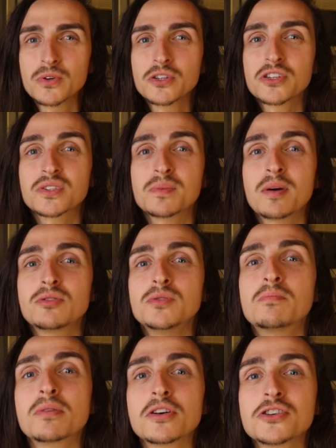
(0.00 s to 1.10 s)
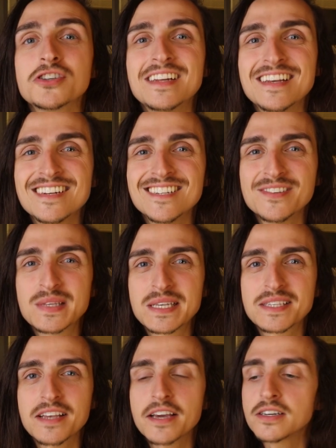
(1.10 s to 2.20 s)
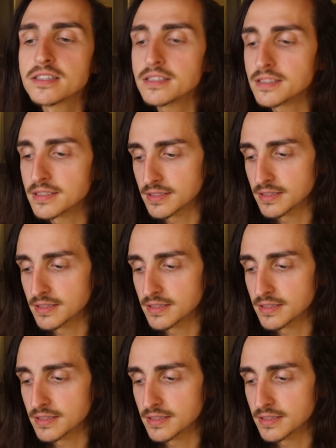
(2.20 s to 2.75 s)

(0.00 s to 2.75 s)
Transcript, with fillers: are just about to burgeon into this cycle.